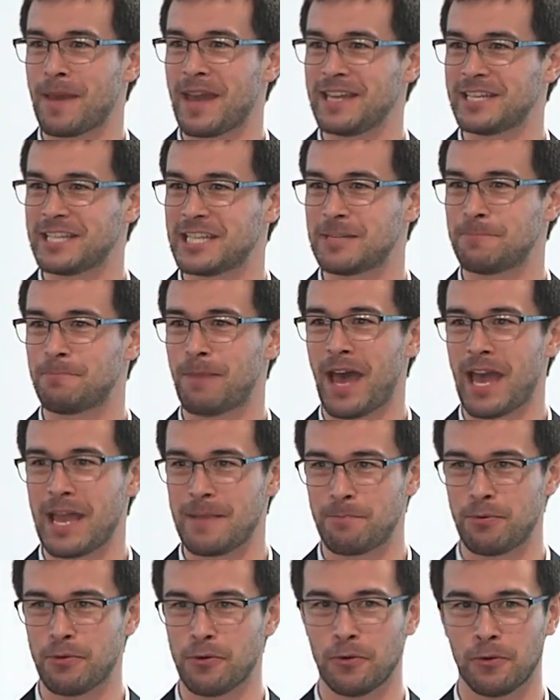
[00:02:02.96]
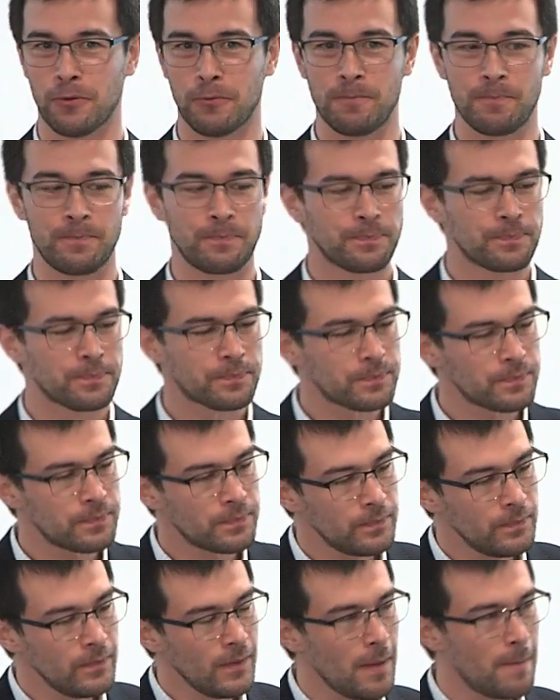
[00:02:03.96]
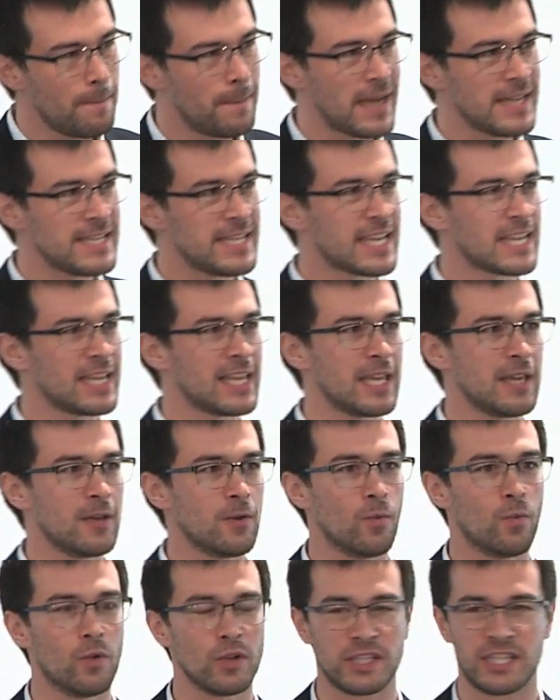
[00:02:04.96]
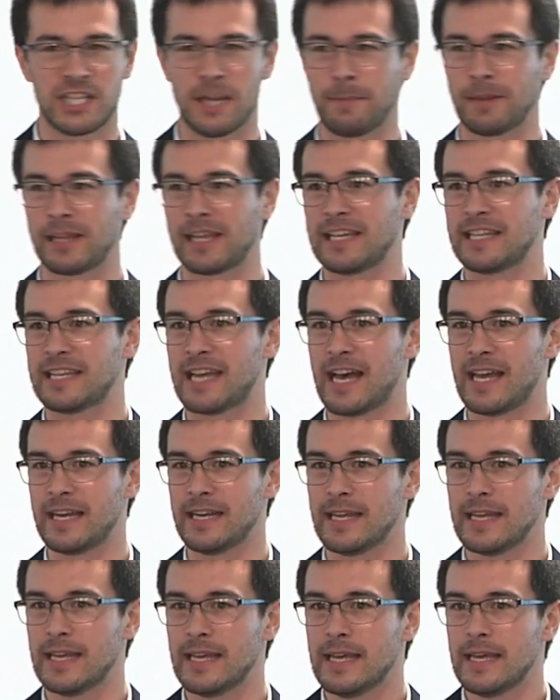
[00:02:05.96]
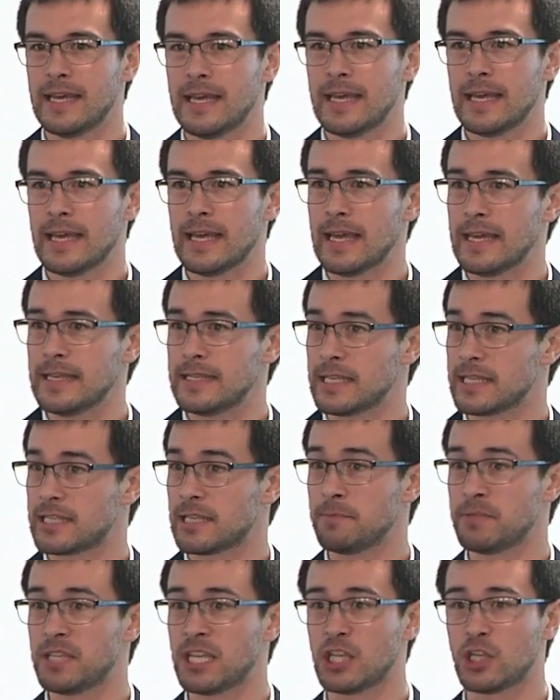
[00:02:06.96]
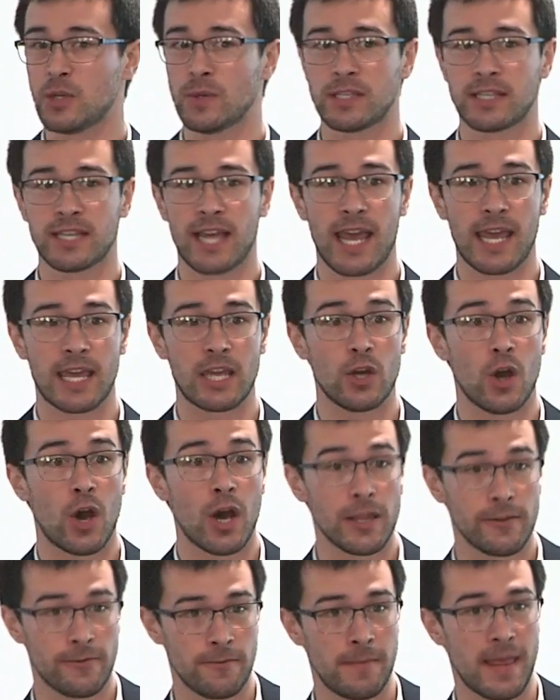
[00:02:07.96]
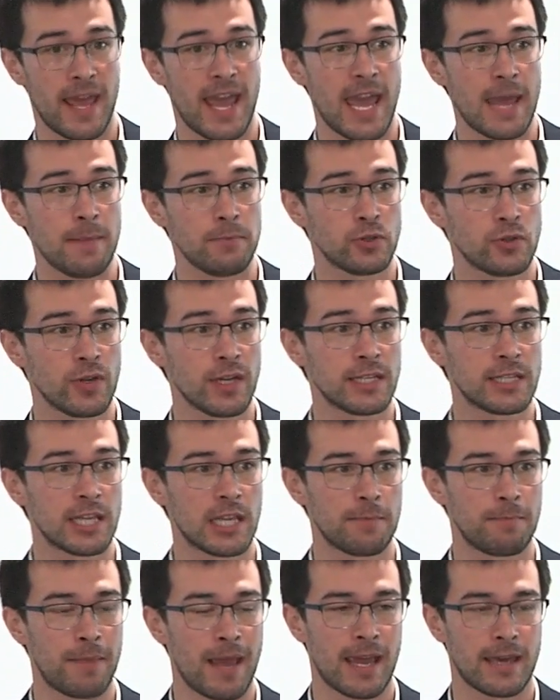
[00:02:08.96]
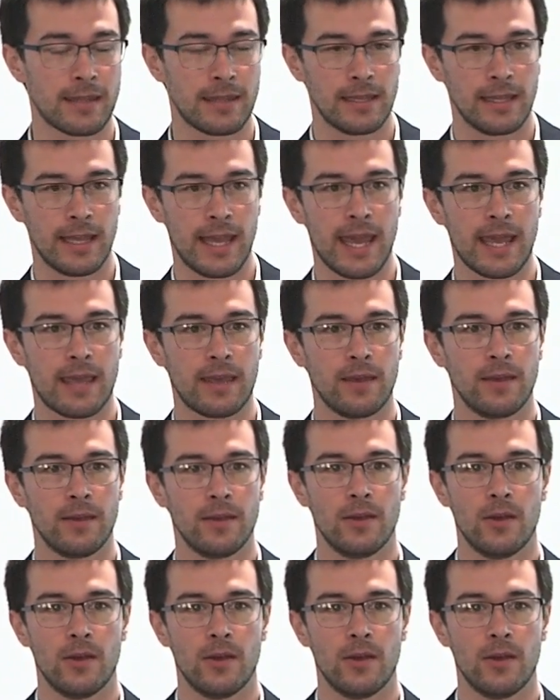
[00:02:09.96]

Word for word: Peter to pay Paul. Basically, what's typically done is that some tissue is taken either from the hamstrings at the back of the leg